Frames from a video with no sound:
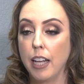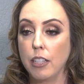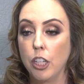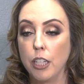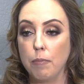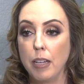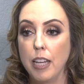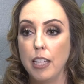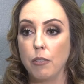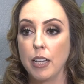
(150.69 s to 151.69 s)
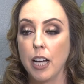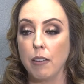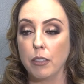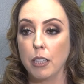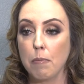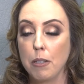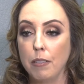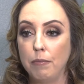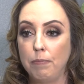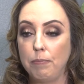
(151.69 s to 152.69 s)
that judgment is
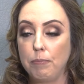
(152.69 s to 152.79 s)
recoverable.